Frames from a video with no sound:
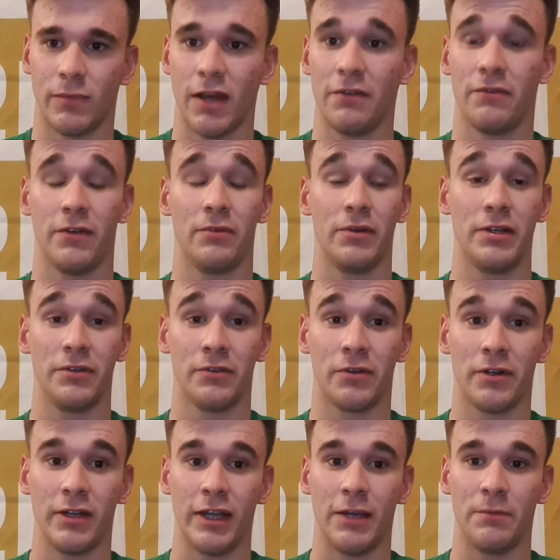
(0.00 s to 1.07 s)
My favorite
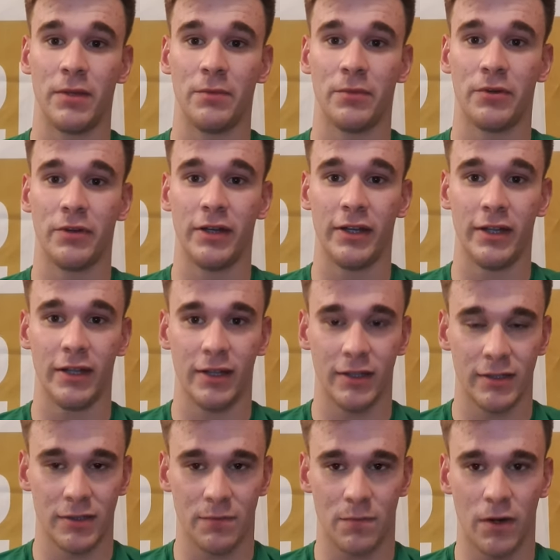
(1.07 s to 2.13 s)
Notre Dame memory
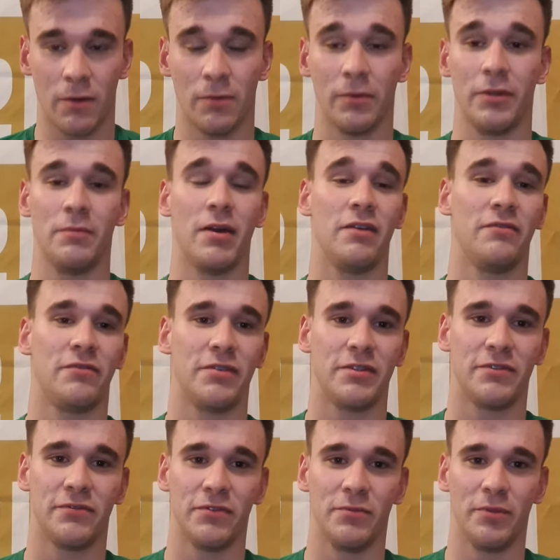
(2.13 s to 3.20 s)
is probably my
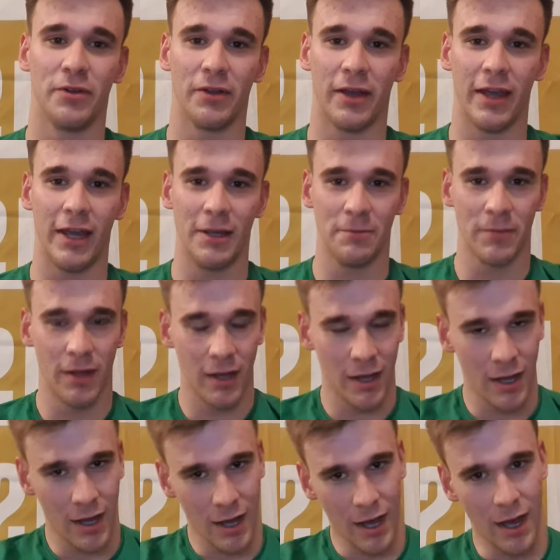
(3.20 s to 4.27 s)
first football game.
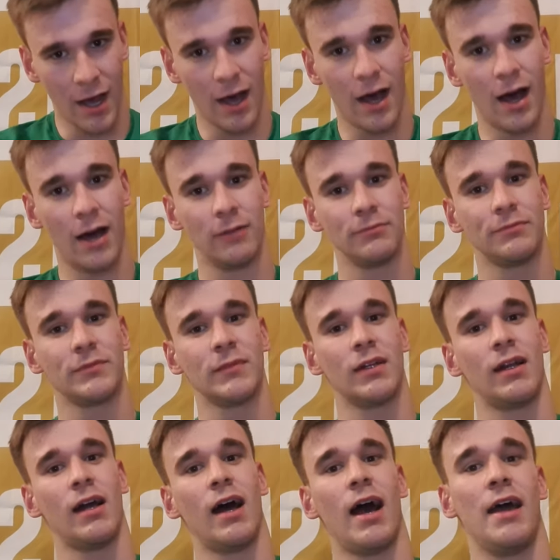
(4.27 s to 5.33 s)
Uh,
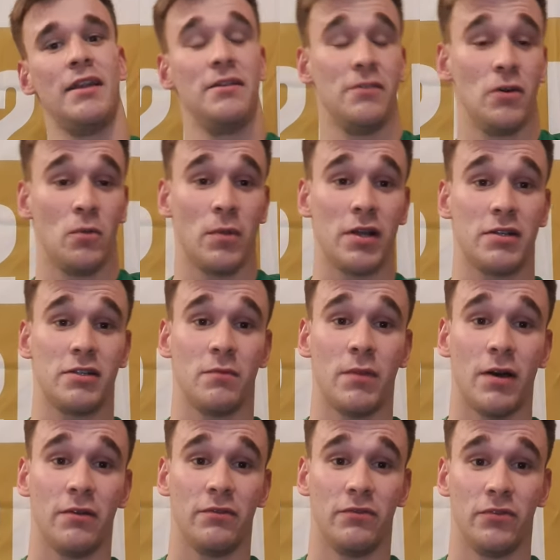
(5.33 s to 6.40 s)
I didn't know much
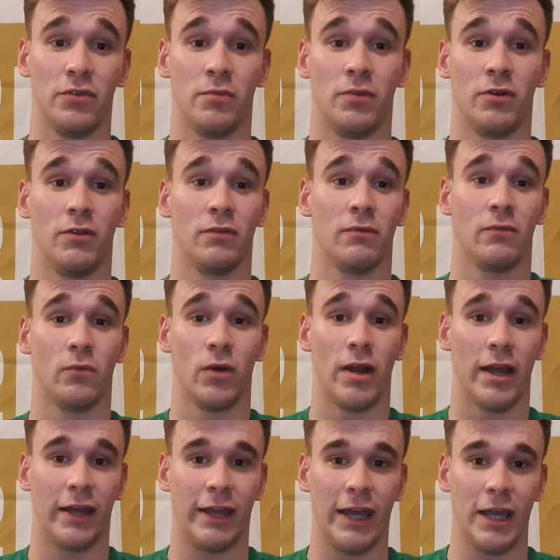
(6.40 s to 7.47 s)
about football when
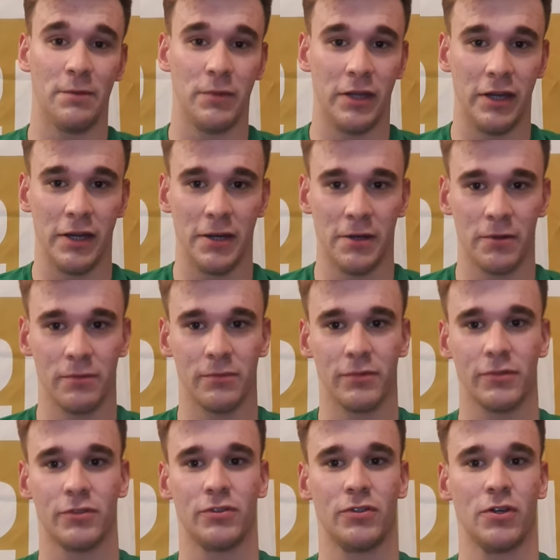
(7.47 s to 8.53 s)
I came here,
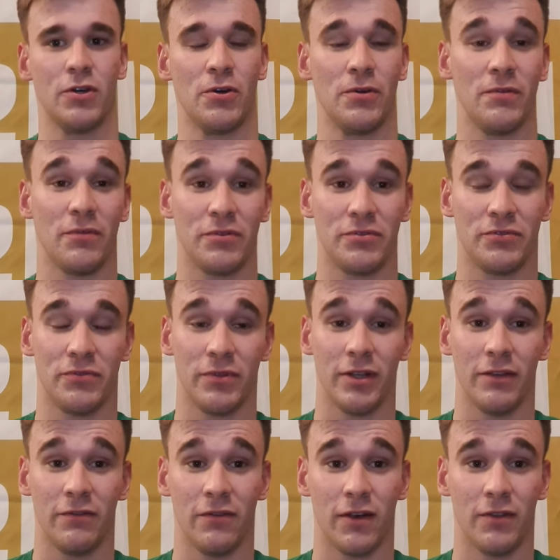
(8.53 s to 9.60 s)
so it was
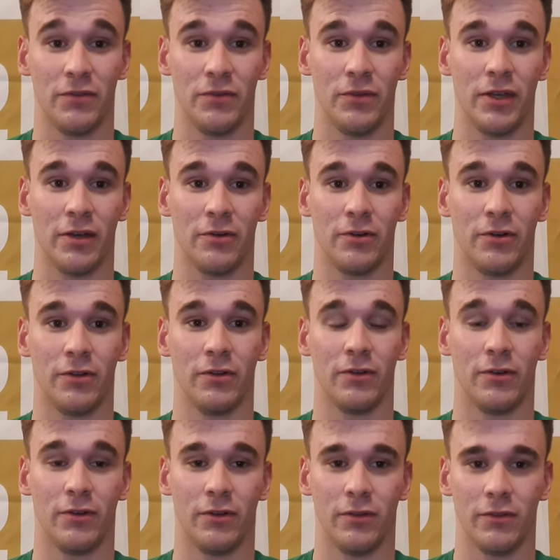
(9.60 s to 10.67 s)
really fun doing all,
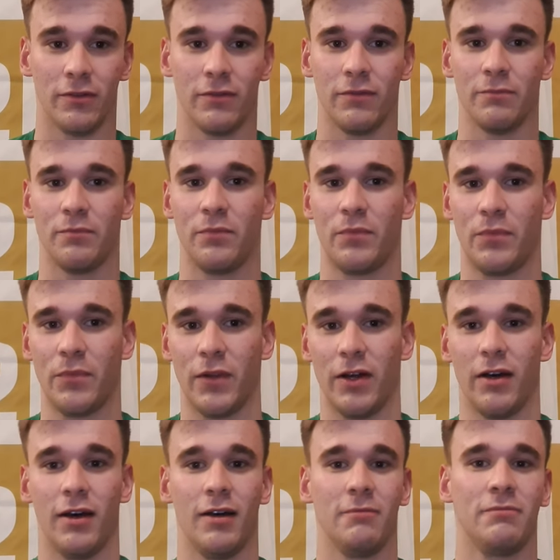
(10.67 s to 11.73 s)
all
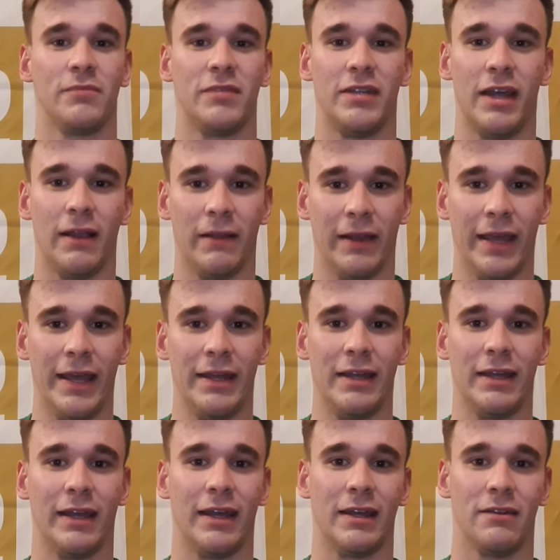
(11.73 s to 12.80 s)
uh, tailgating